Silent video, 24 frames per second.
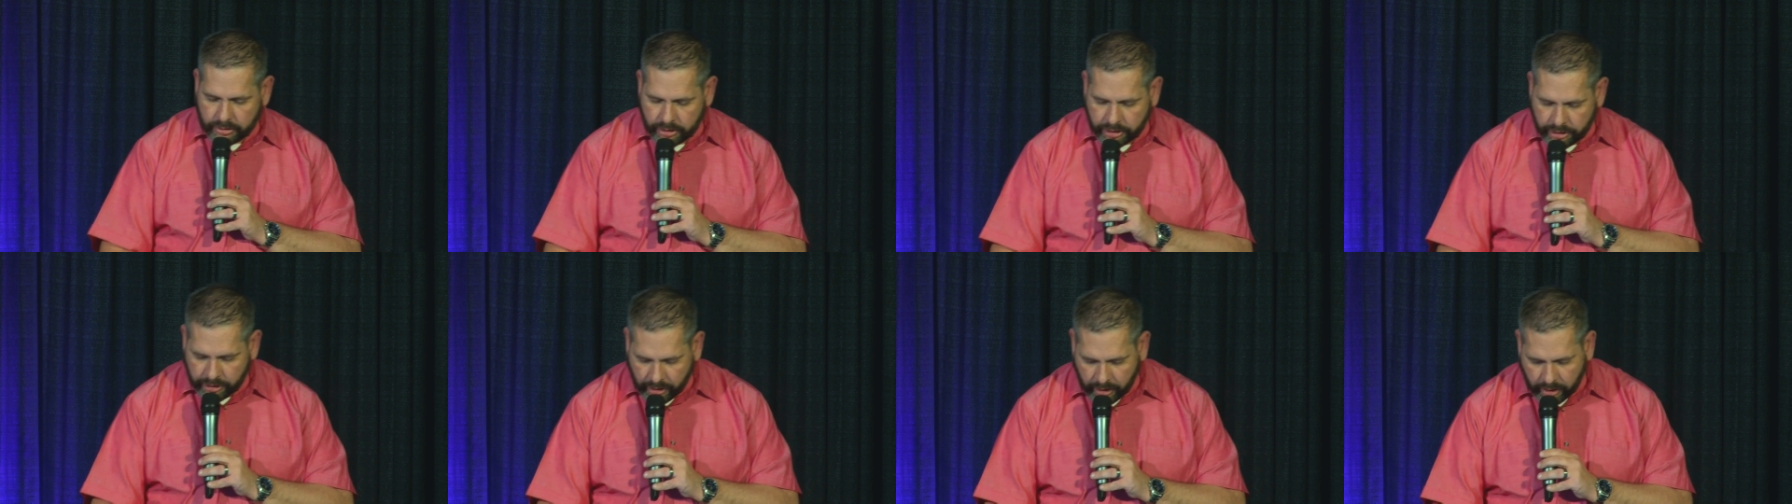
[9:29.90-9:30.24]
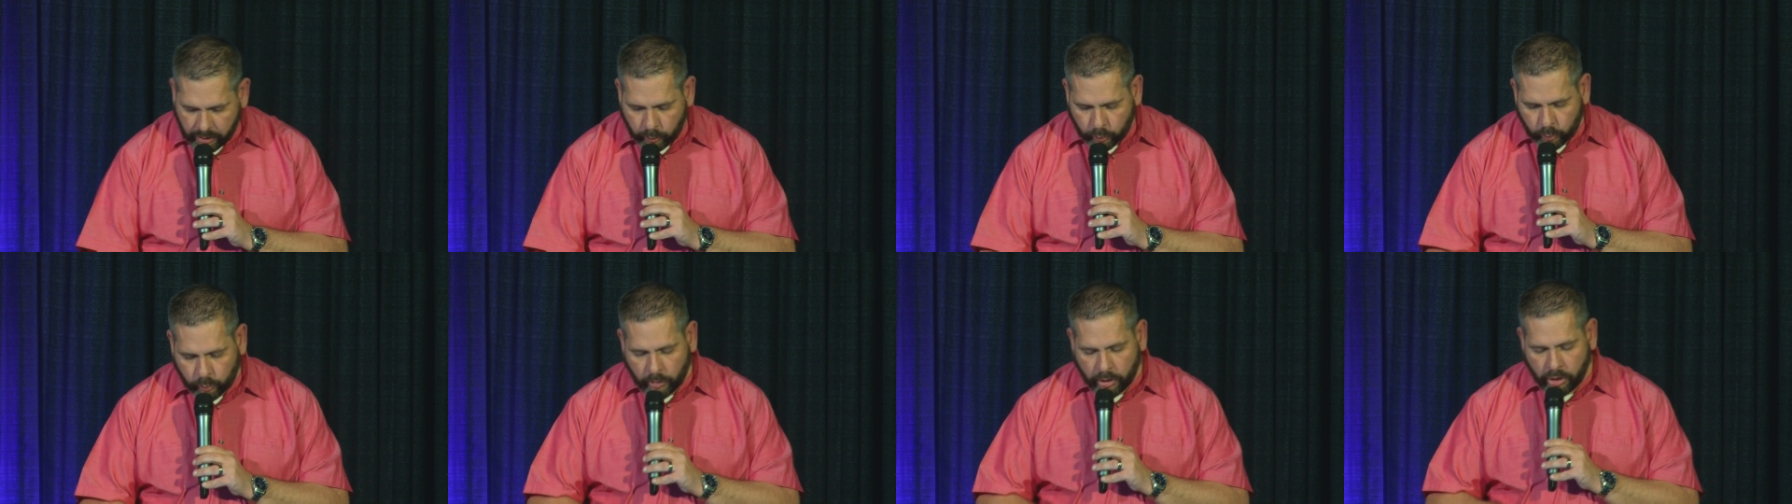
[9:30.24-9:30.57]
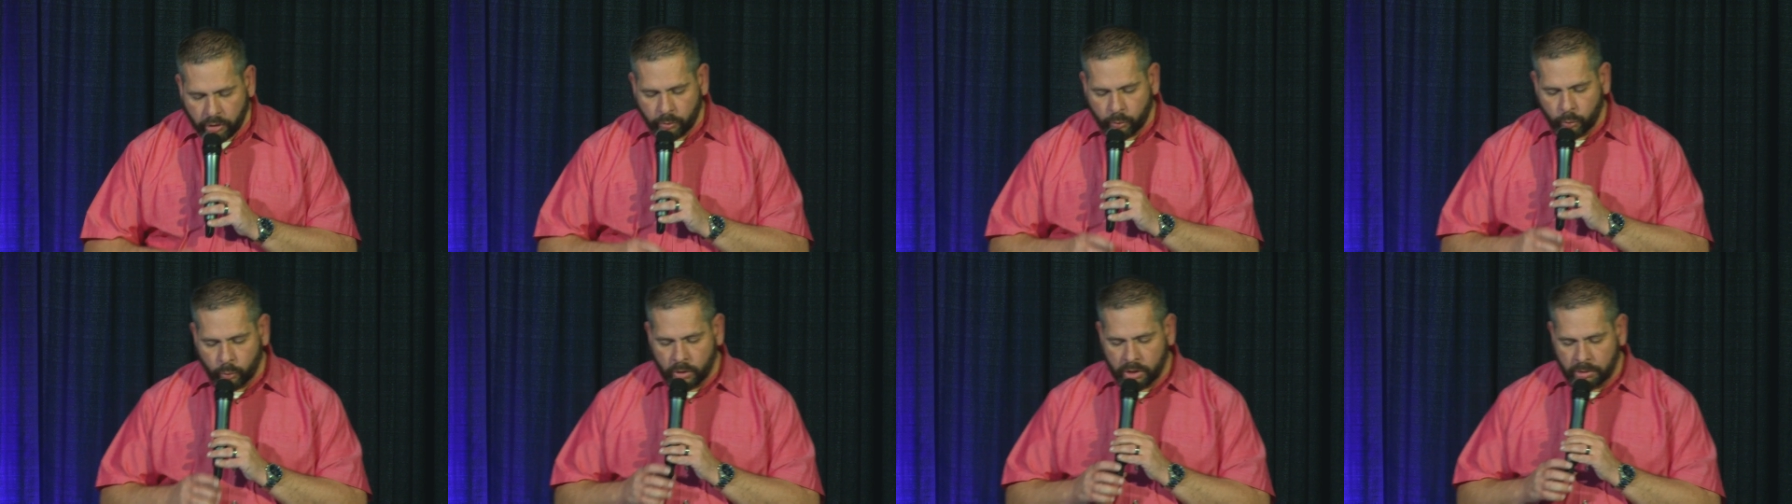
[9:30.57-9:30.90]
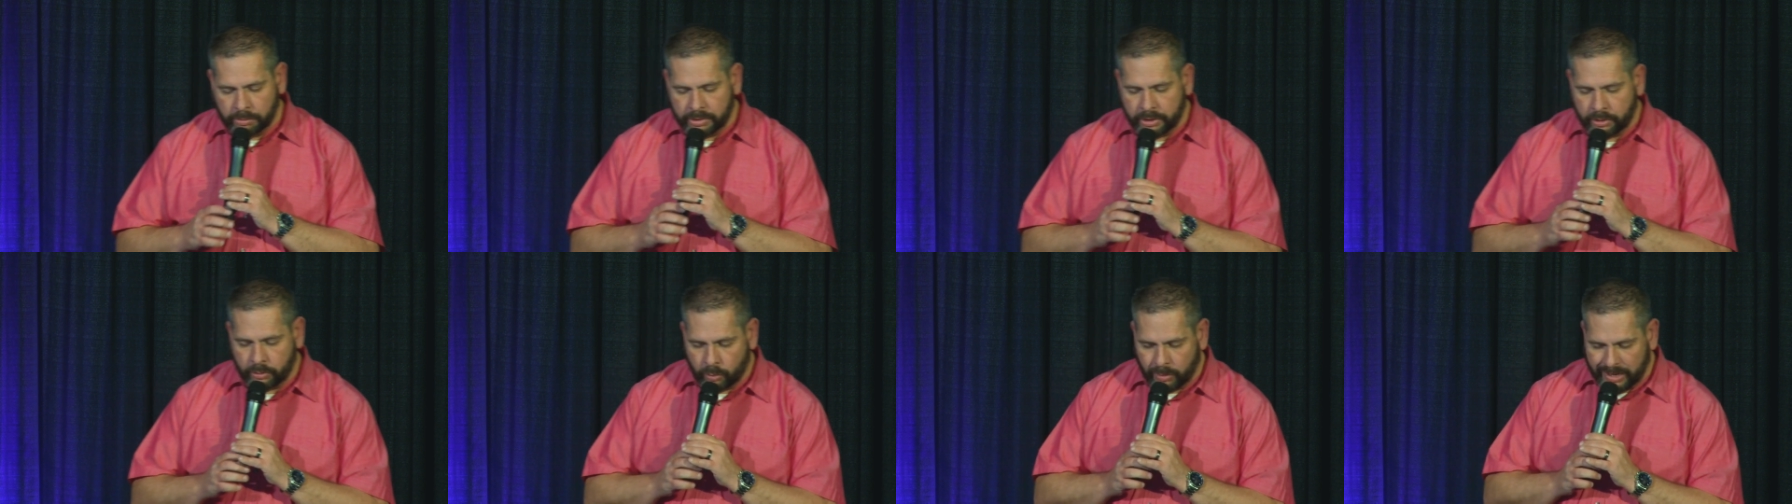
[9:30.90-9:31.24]
The young ro-
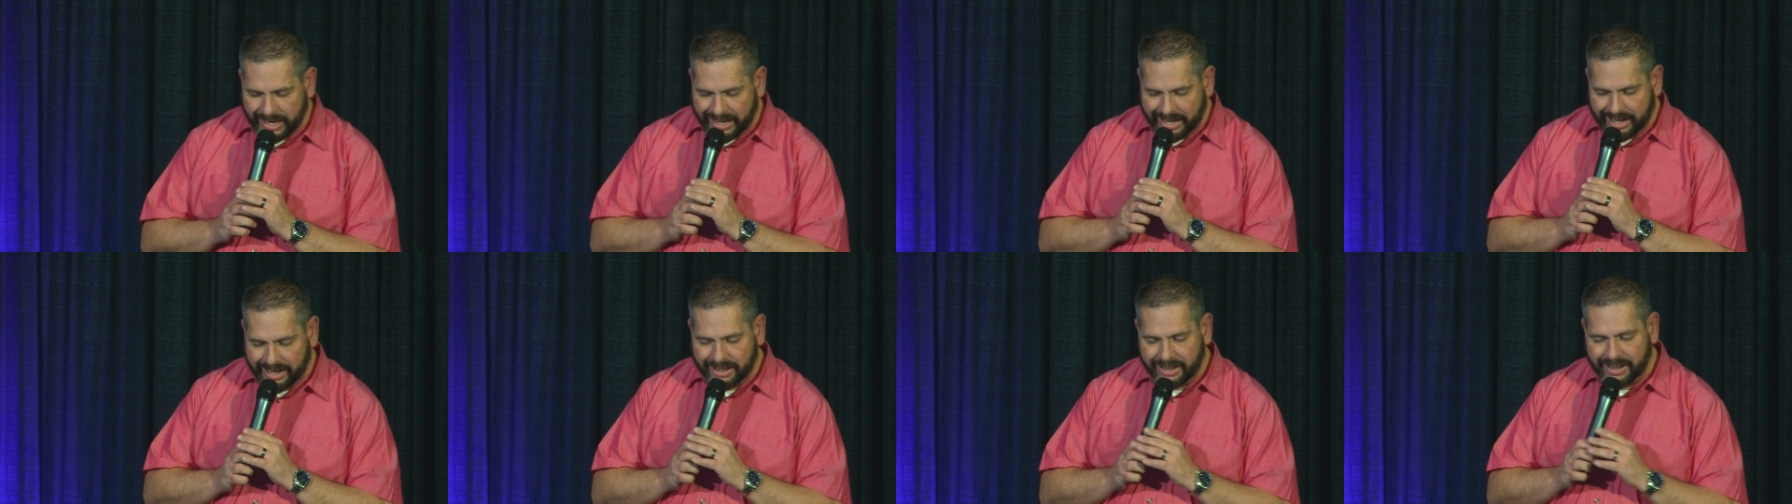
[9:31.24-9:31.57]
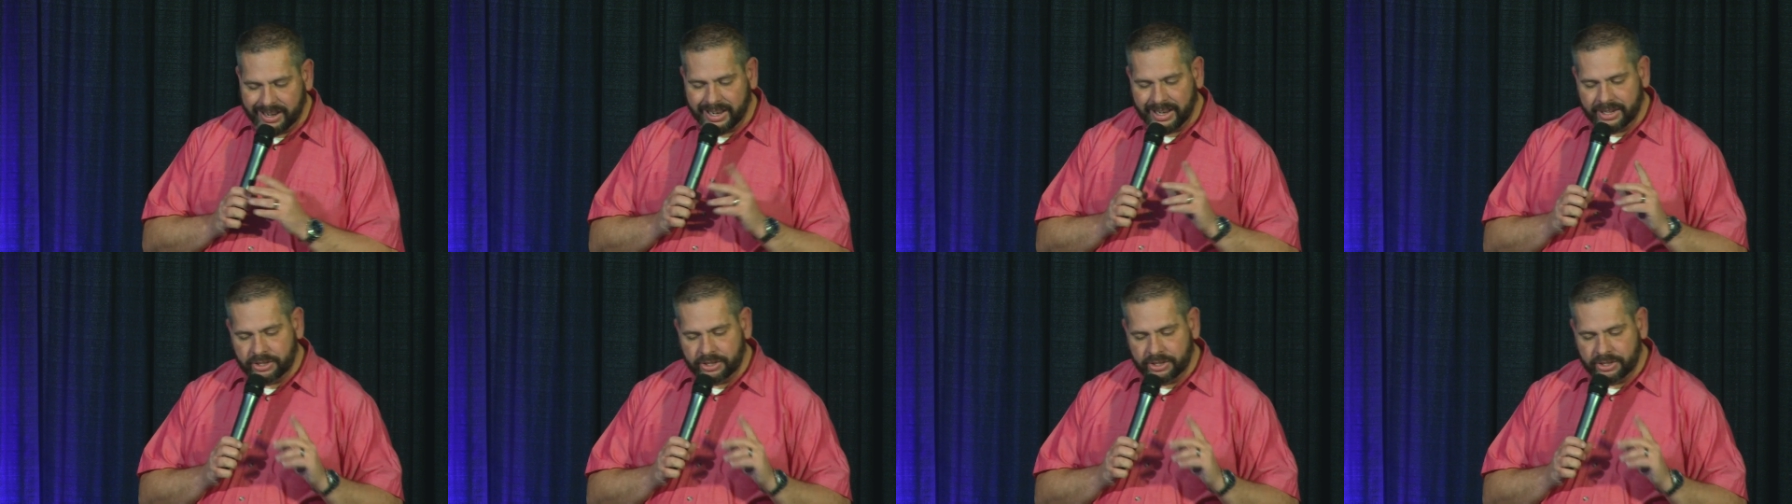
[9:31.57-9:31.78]
woman ran